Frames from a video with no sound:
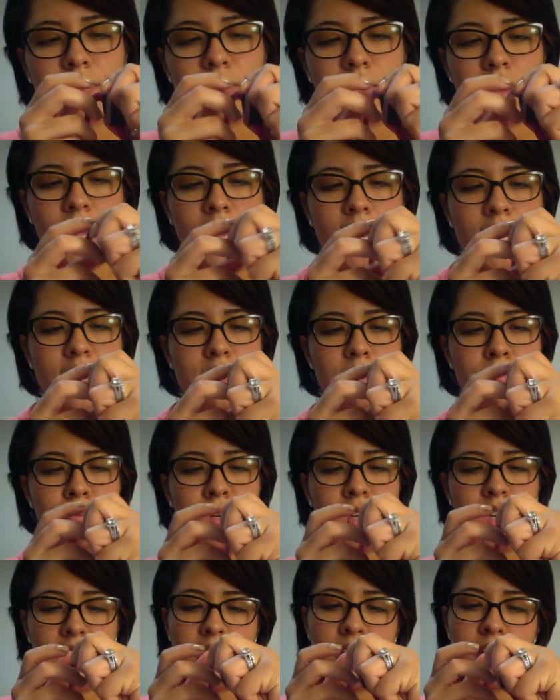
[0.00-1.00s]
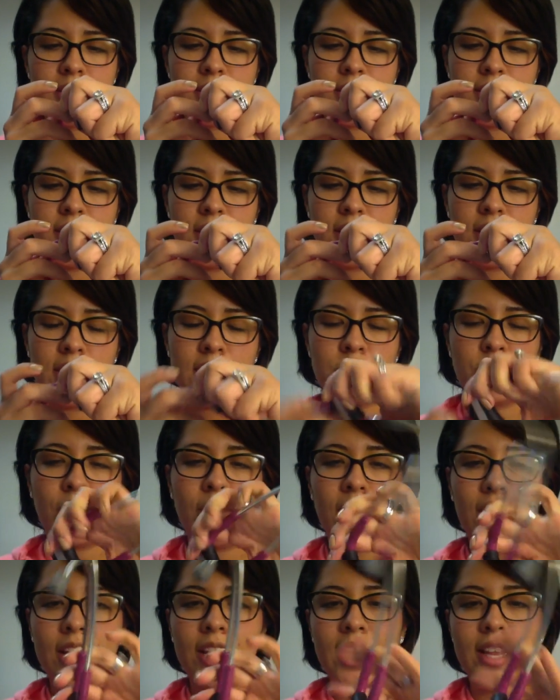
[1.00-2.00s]
It gets pretty dusty, and I try
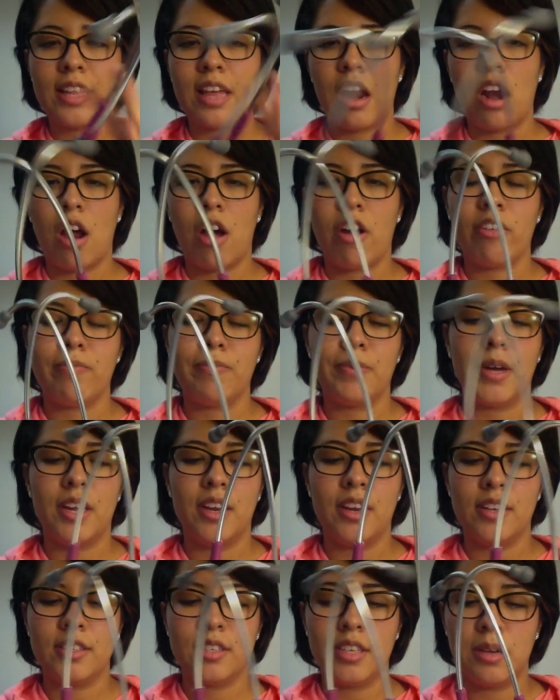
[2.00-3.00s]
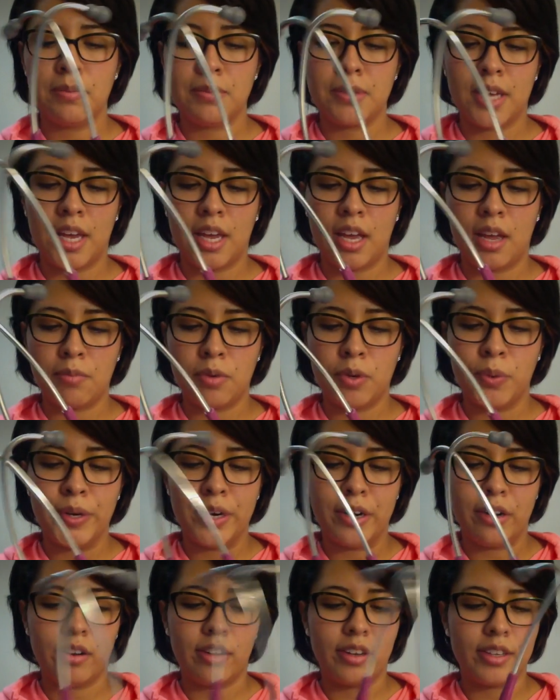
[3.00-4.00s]
to clean that off, but it seems like I'm doing
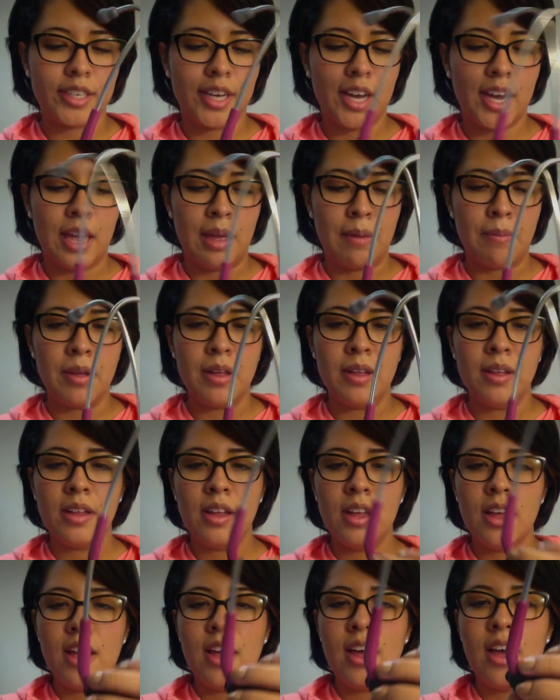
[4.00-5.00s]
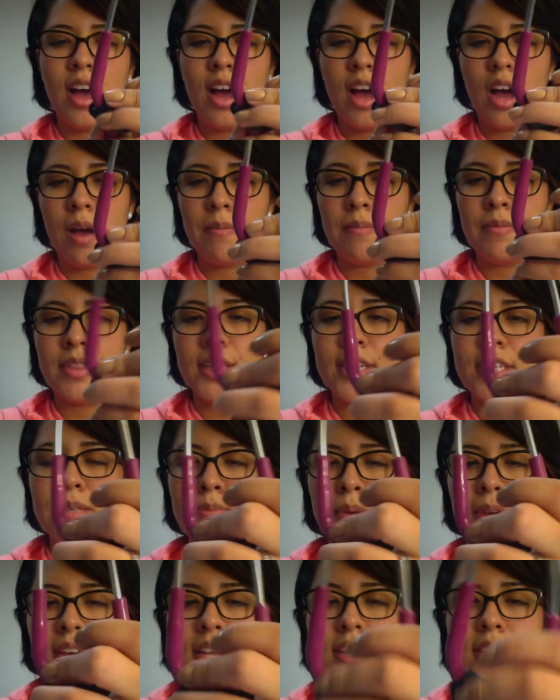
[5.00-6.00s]
it all the time. This
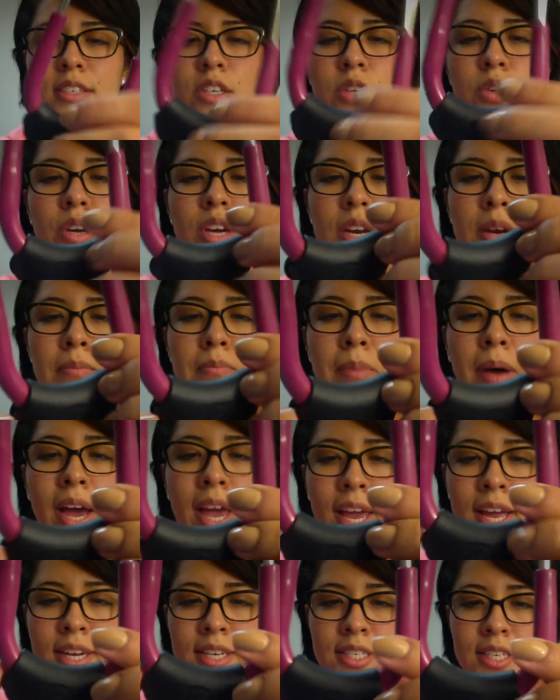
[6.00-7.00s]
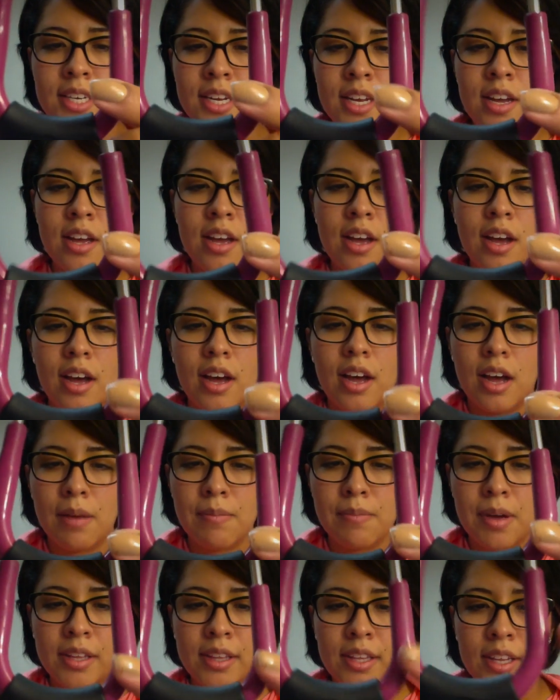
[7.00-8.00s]
piece, you can buy it
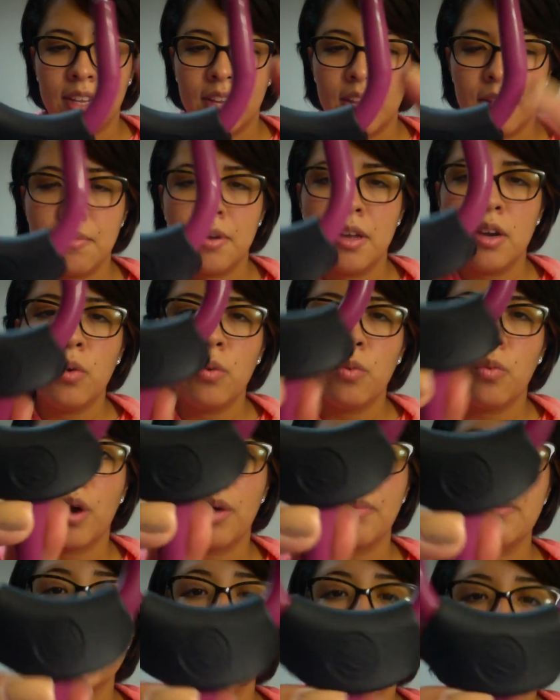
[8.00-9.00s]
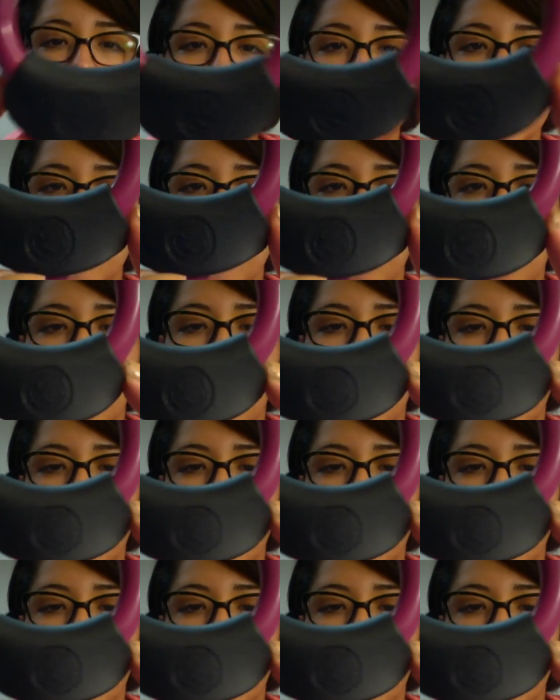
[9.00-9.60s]
at the Littmann website as well.